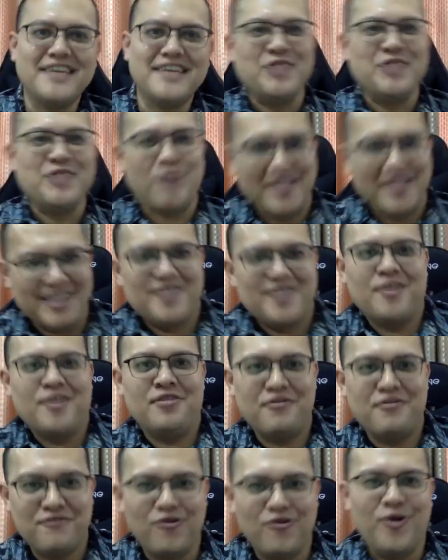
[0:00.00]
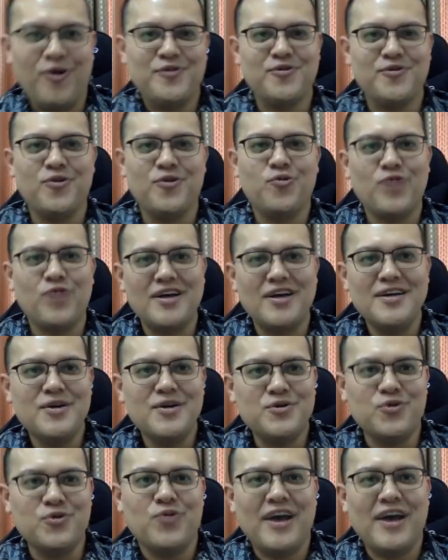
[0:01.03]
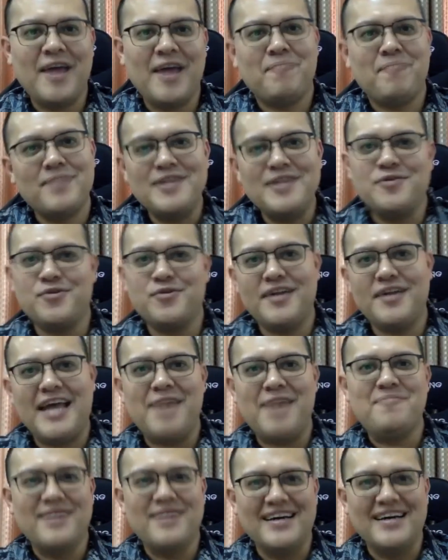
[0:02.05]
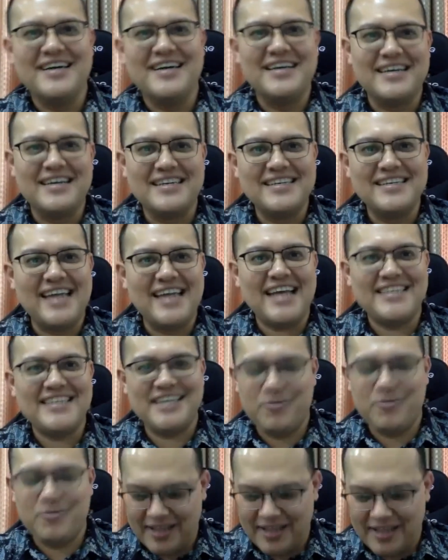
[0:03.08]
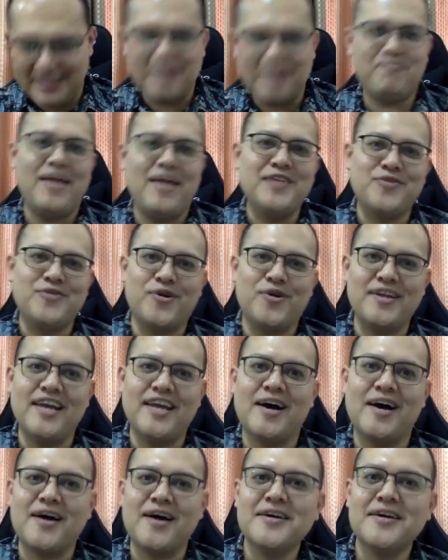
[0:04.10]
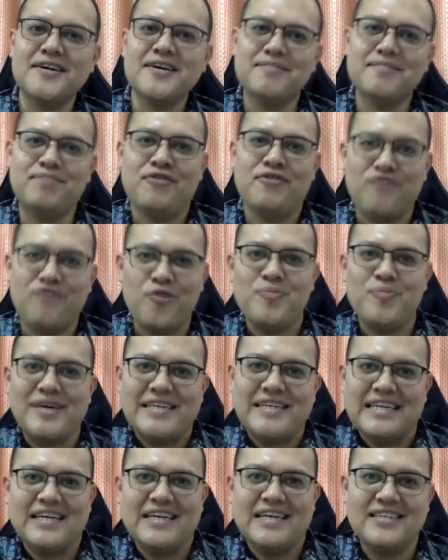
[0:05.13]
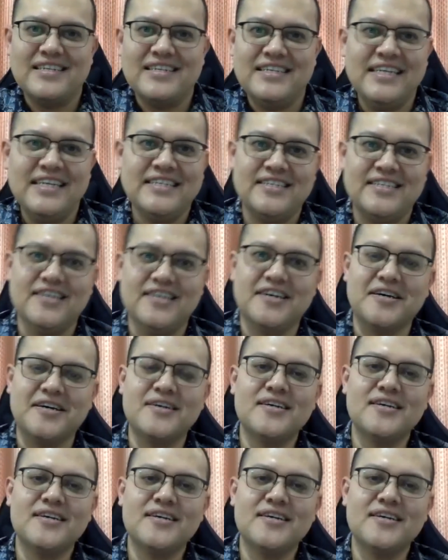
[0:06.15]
in 2024. So what happened to them next year will depends on their performance this year.